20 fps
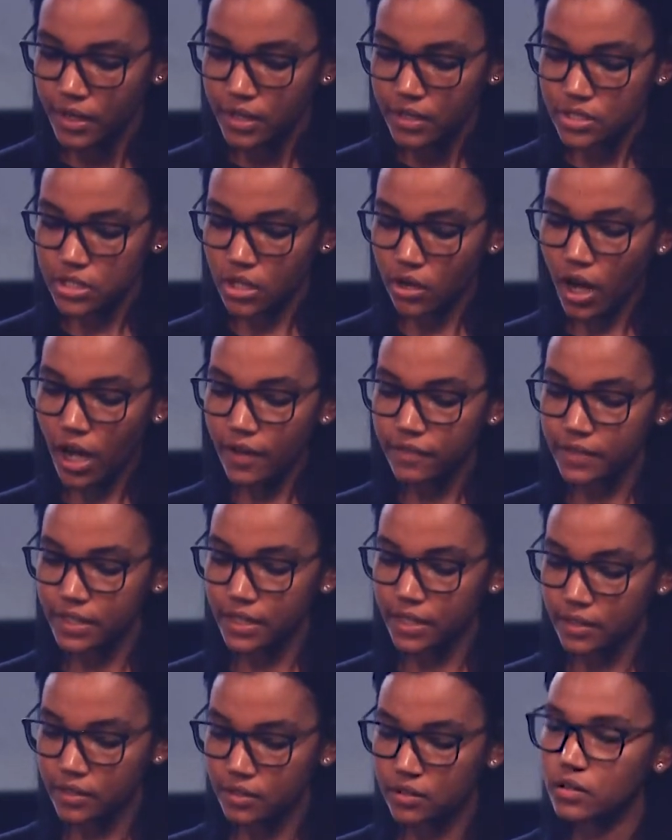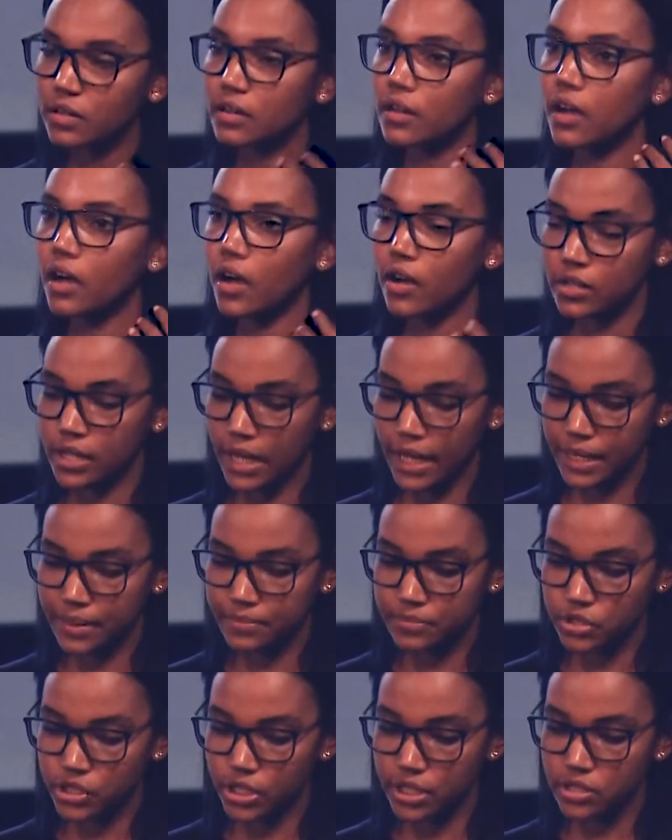So after
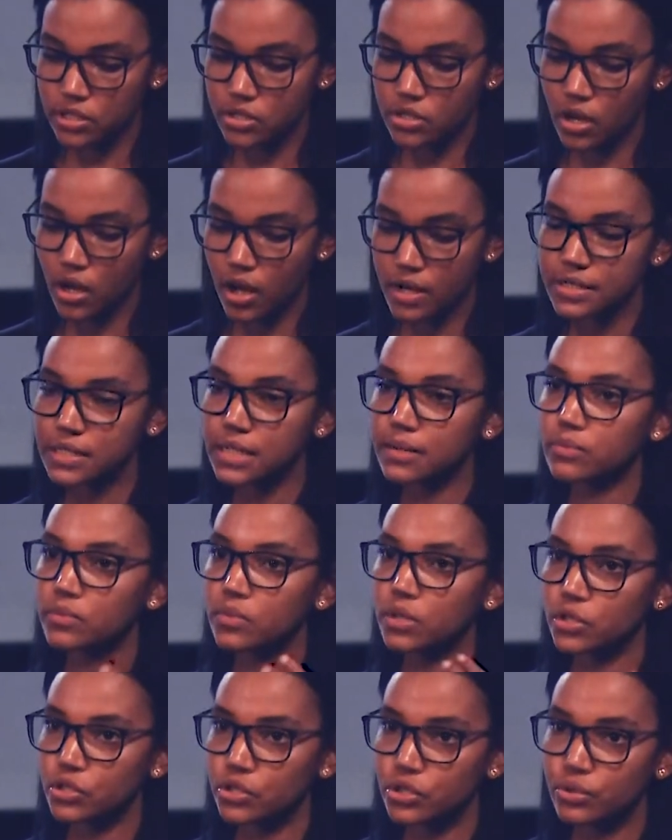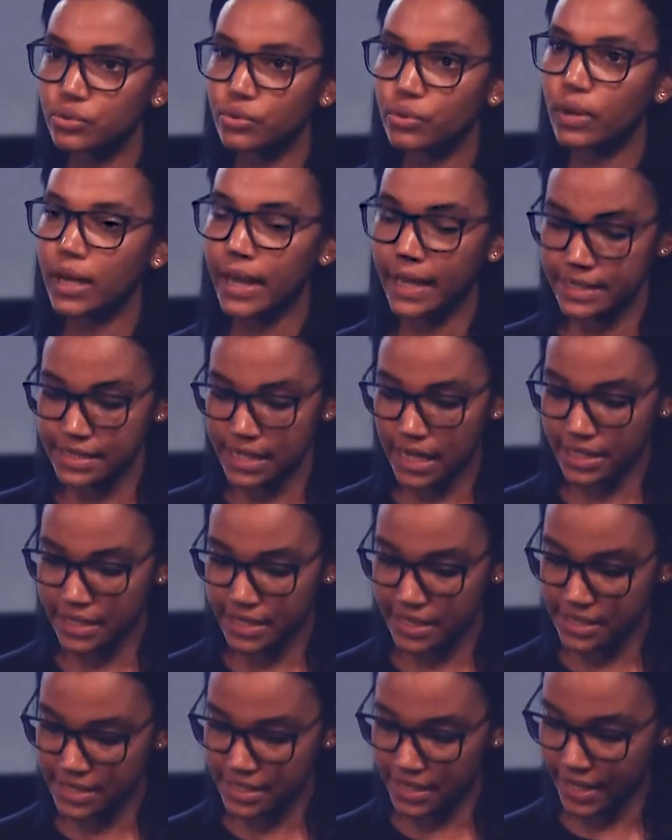Jesus asked him to let down
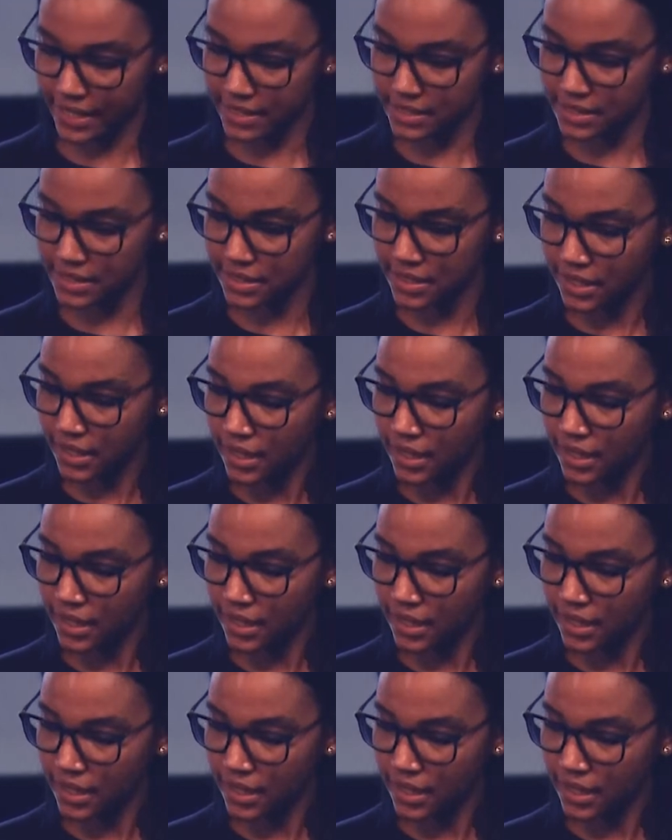his nets,